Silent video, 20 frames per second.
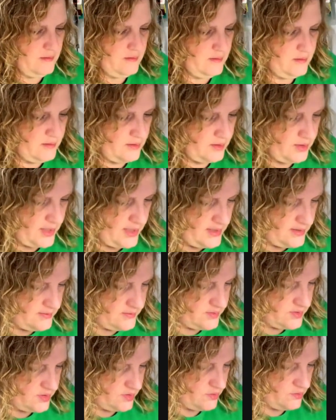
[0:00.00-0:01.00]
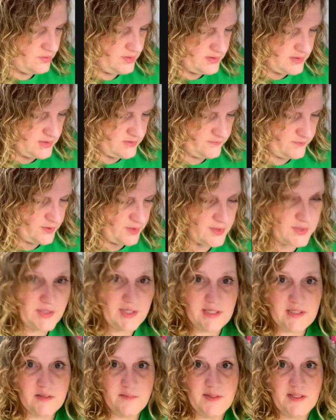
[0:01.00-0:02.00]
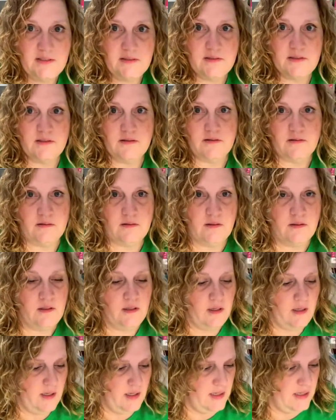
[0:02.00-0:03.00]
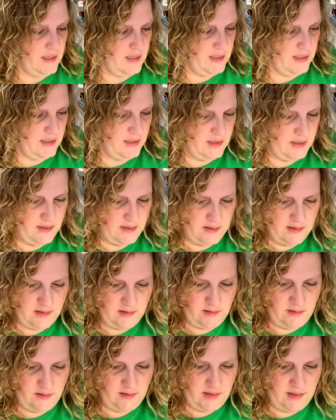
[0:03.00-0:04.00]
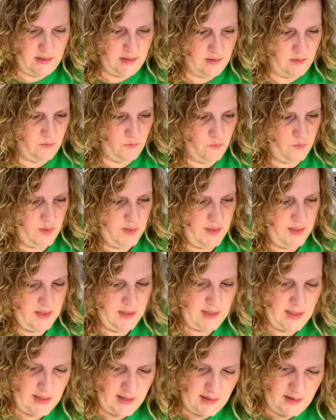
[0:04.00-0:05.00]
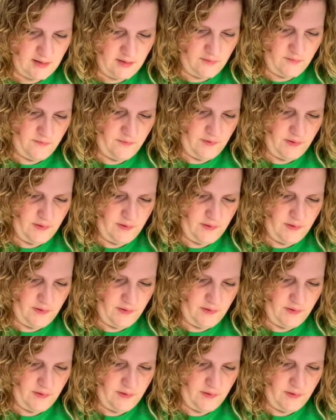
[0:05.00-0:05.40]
All right, so this is for our sentiment. And then we have